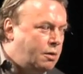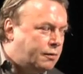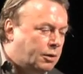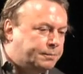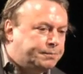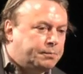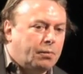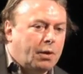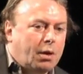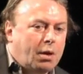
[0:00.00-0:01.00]
over,
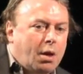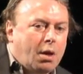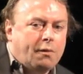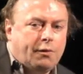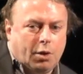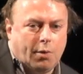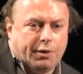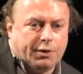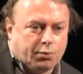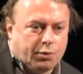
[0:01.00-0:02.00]
for the
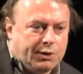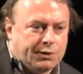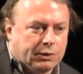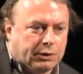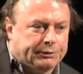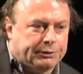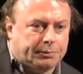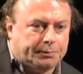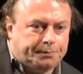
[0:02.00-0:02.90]
obvious reason that